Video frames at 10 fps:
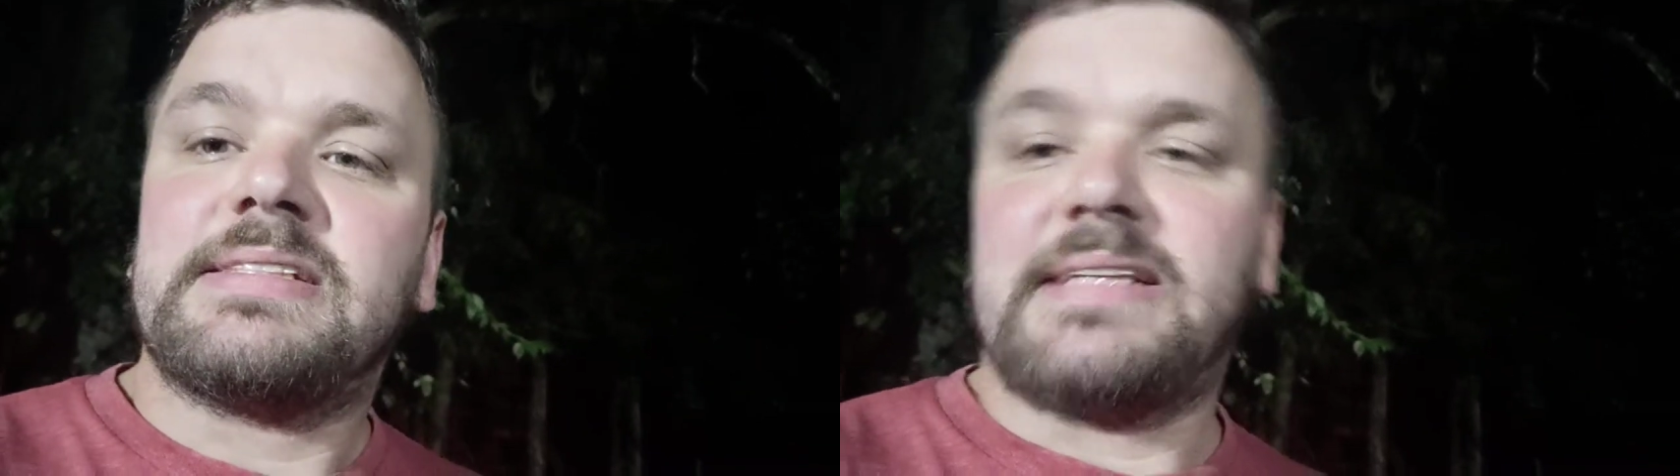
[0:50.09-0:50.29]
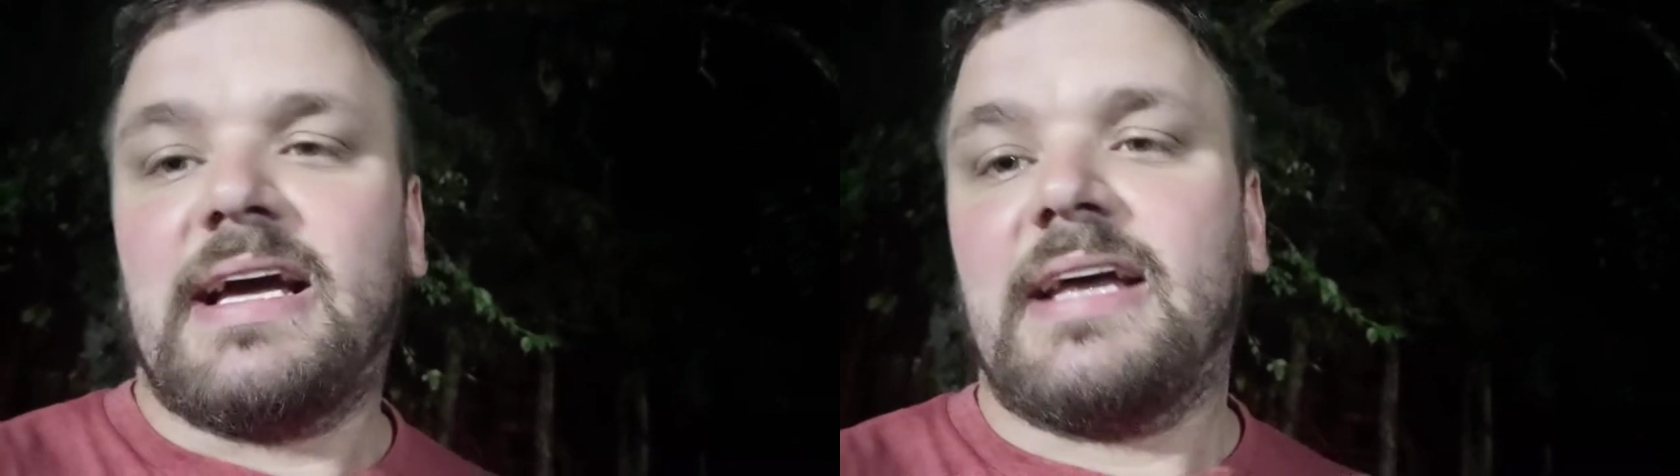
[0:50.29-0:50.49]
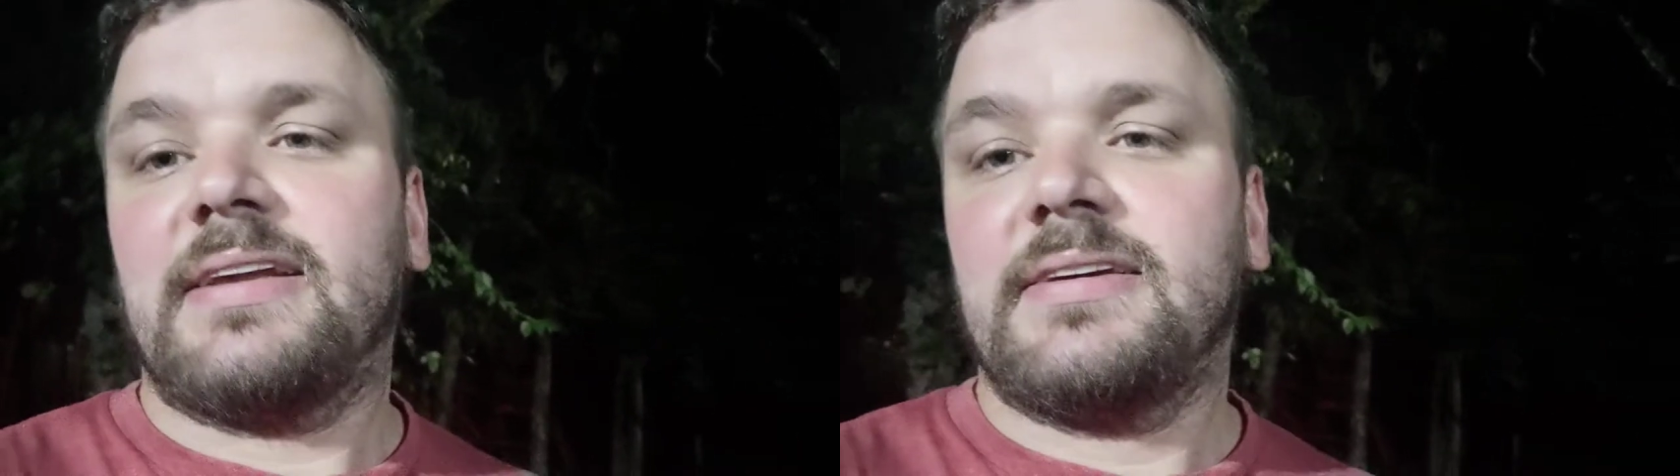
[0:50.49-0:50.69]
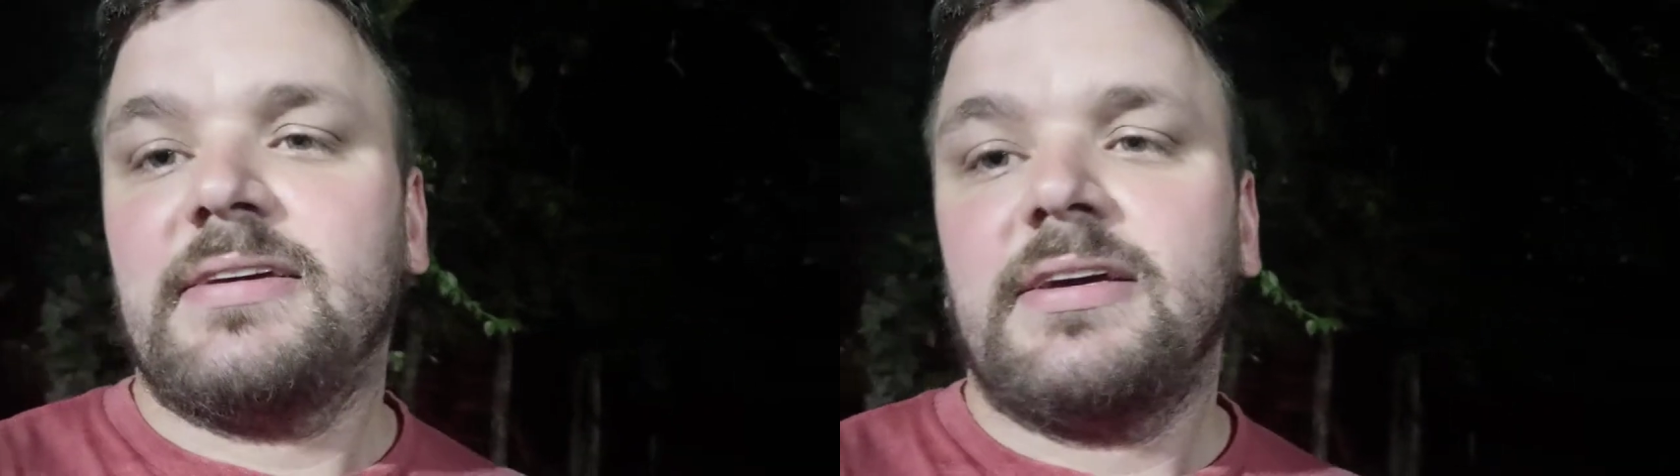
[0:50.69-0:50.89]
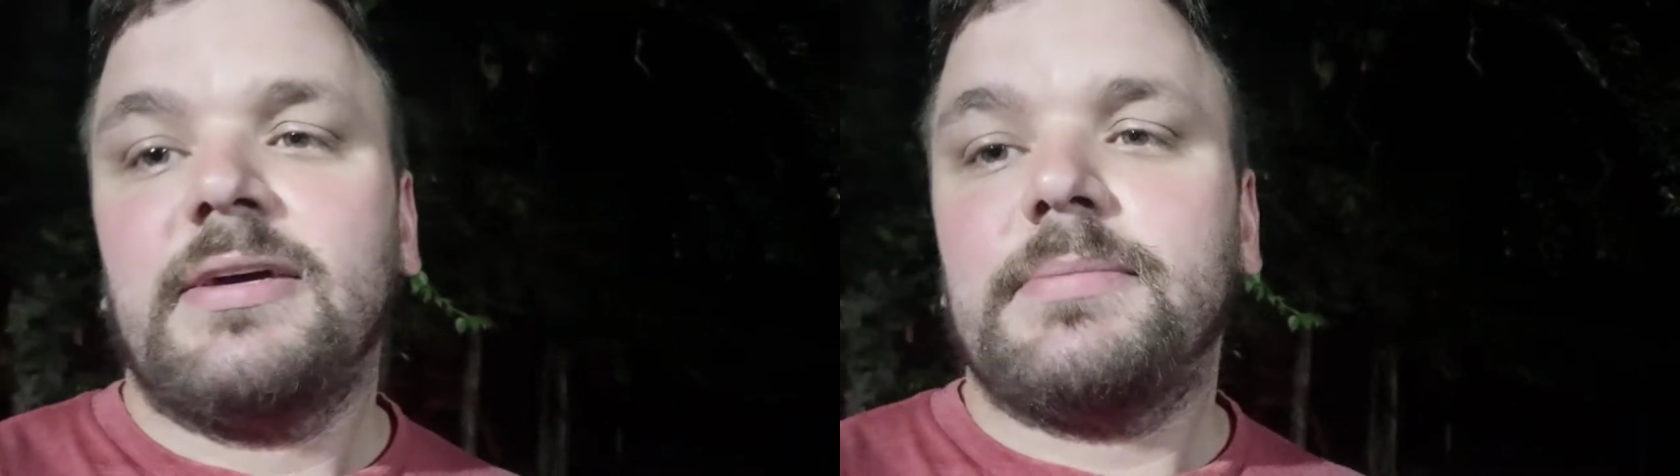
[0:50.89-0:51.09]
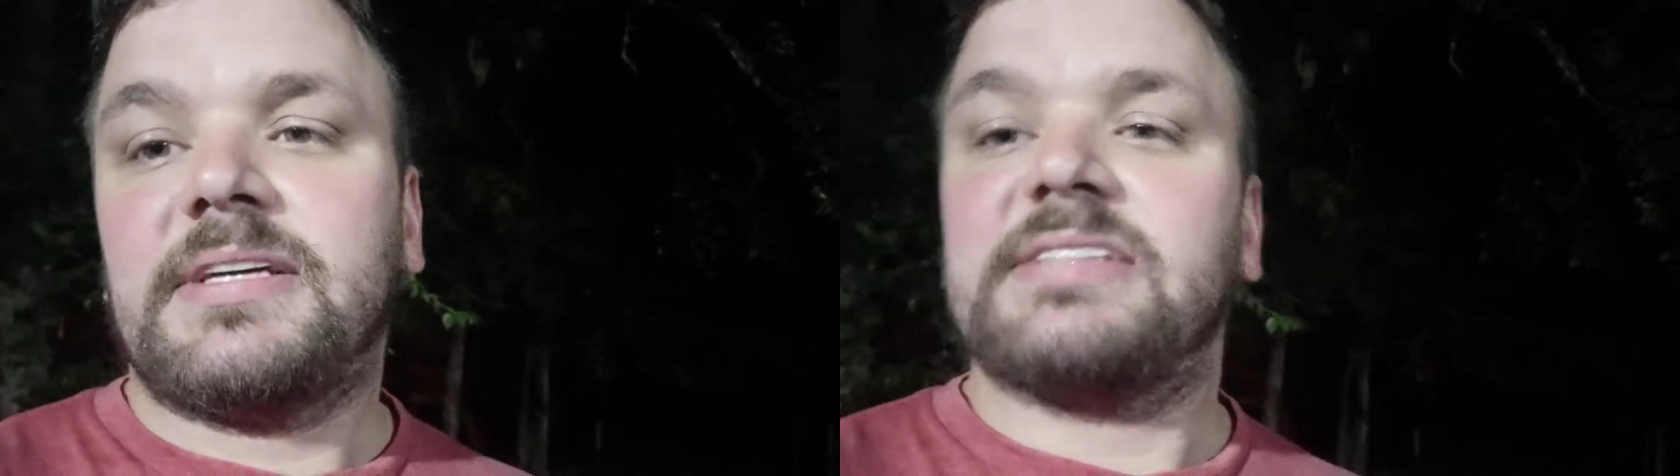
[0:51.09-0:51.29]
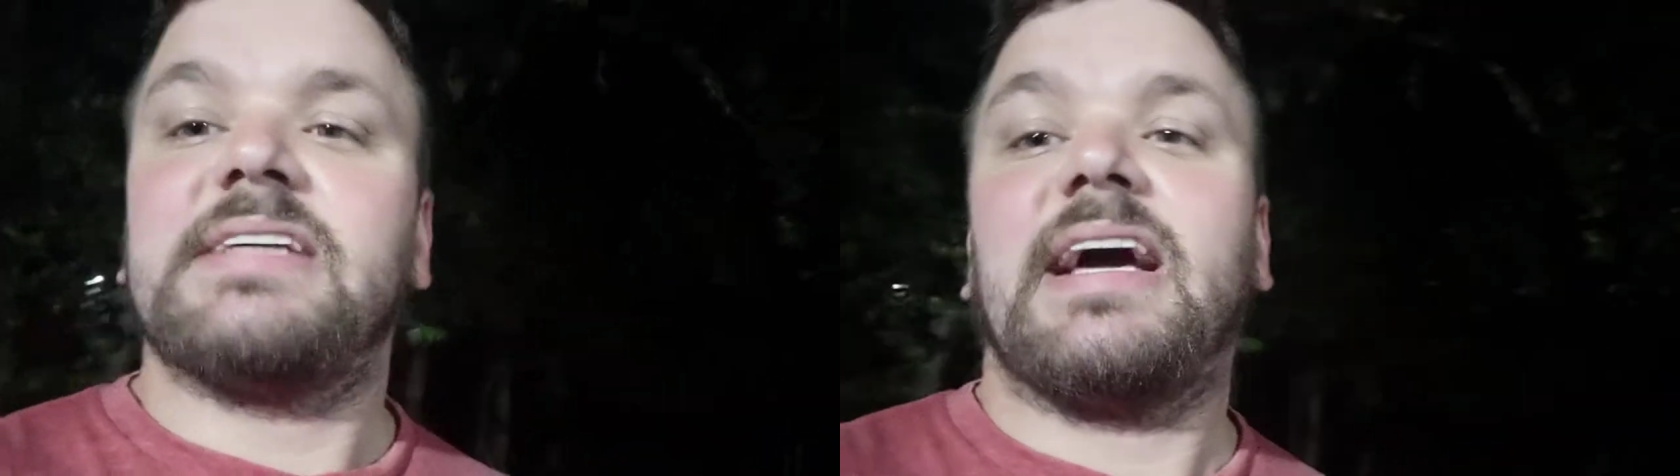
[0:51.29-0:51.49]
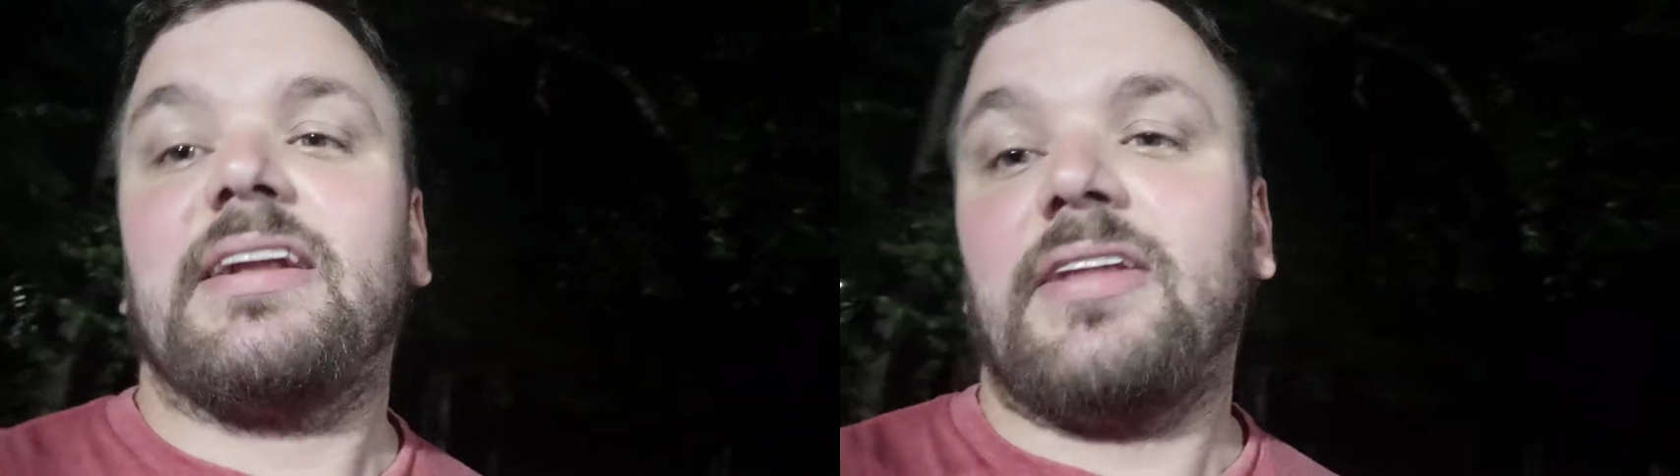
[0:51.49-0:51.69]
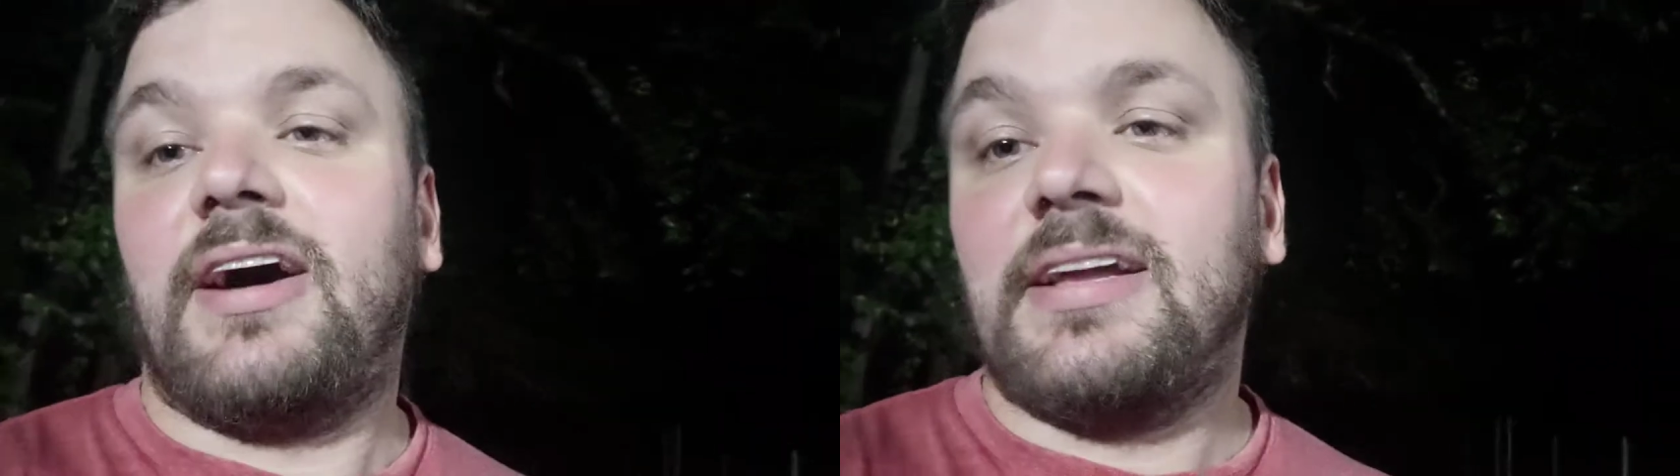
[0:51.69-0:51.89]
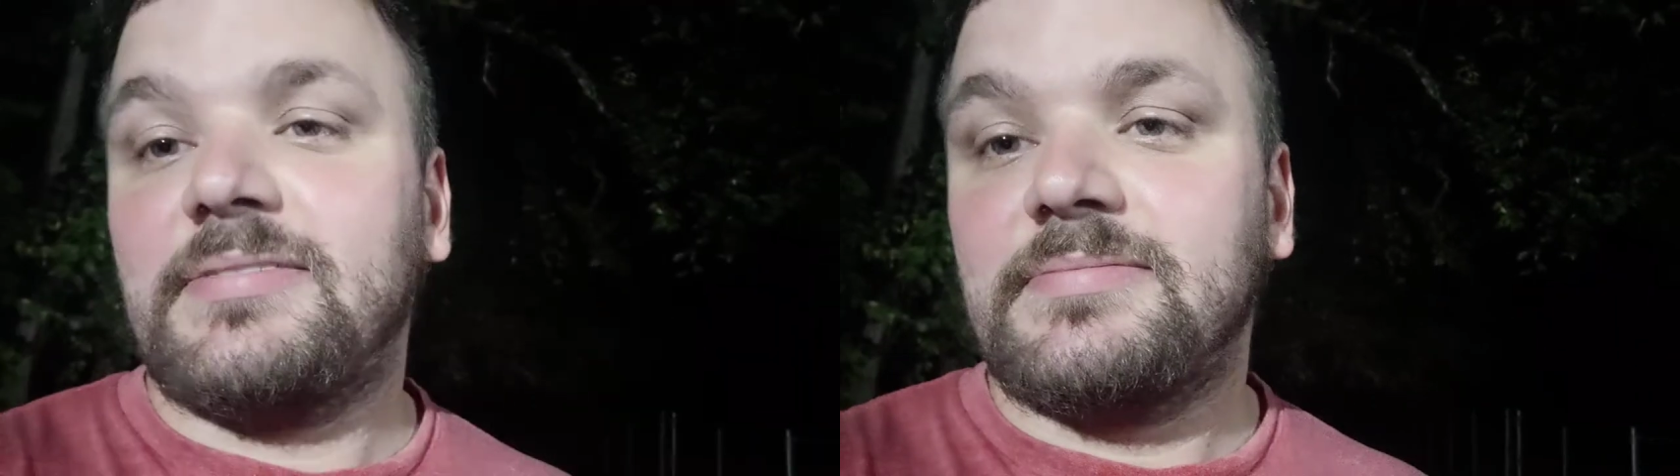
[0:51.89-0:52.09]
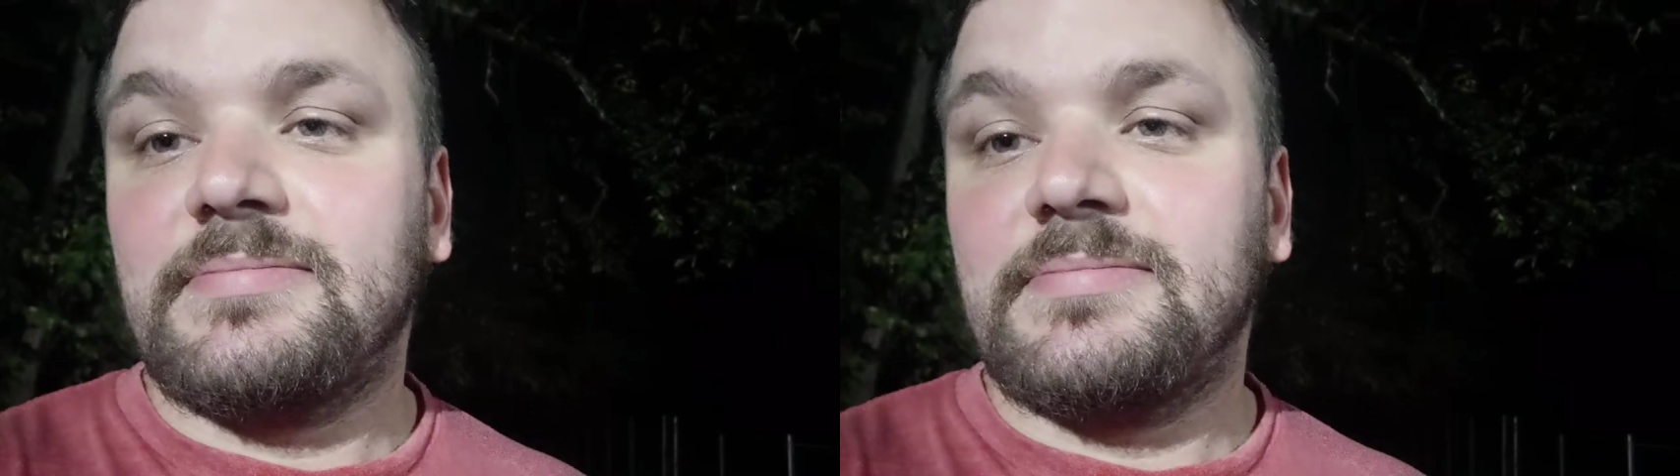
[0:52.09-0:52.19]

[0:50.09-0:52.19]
sad because he had a lot